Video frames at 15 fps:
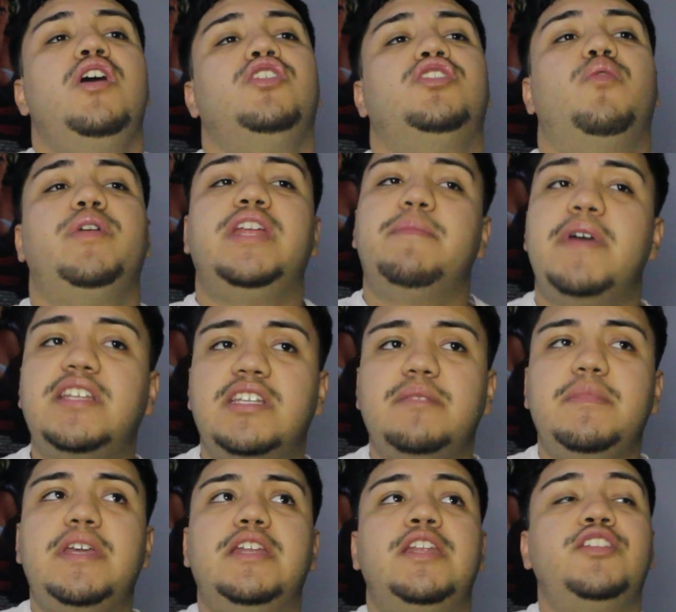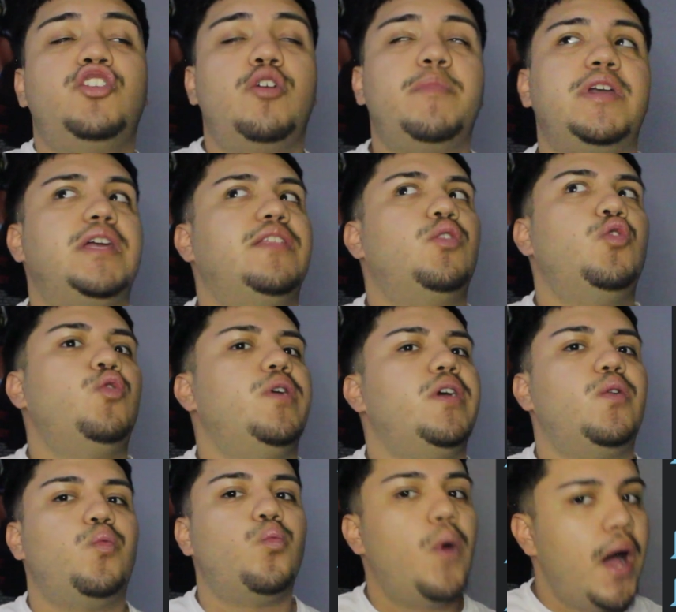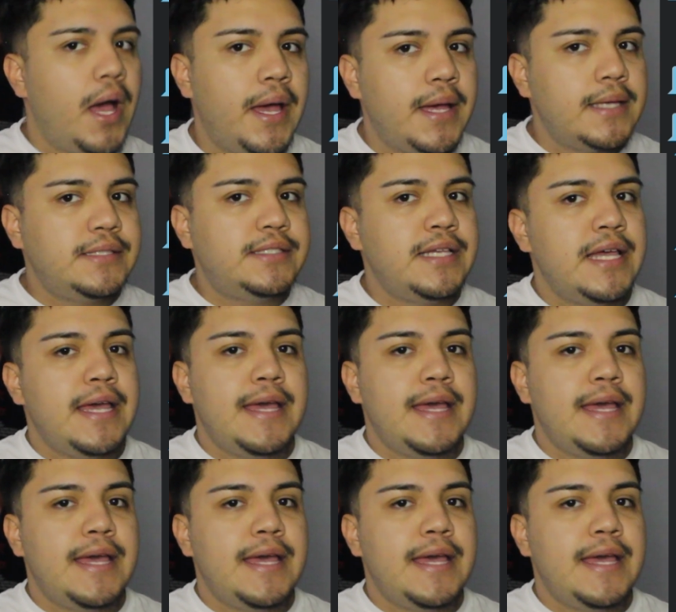So when he messaged me and he told me who it was,